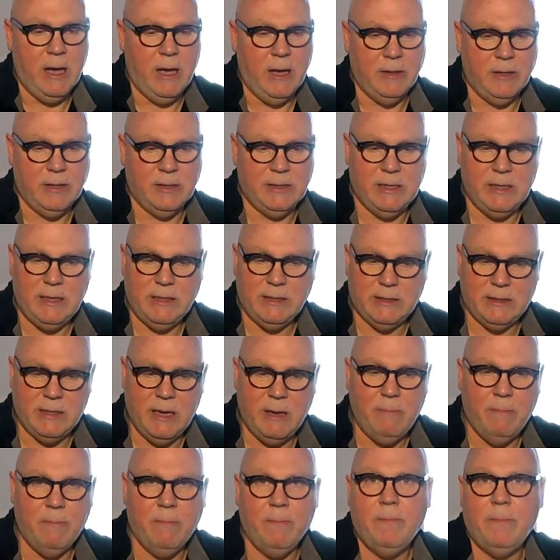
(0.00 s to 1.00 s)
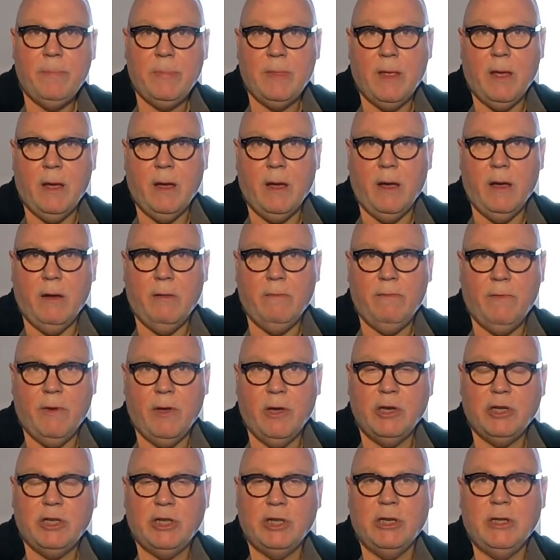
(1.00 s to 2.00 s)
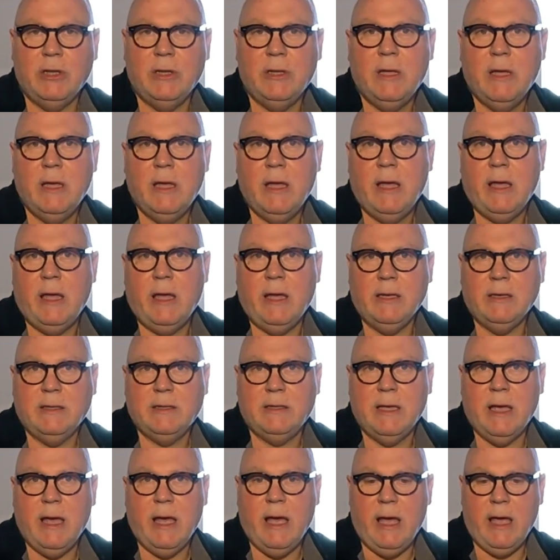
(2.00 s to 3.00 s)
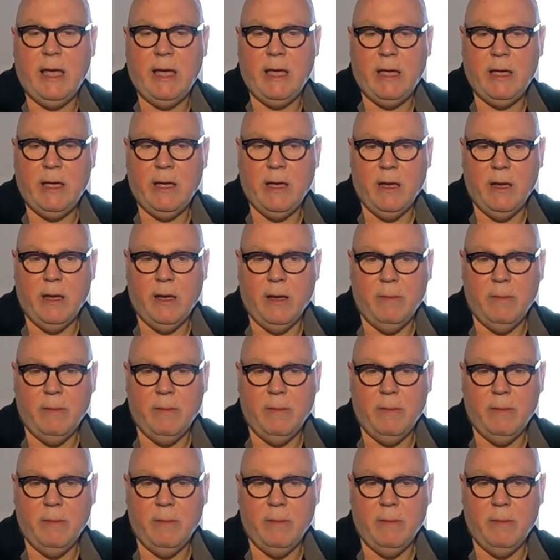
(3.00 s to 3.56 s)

The T-Sym version is a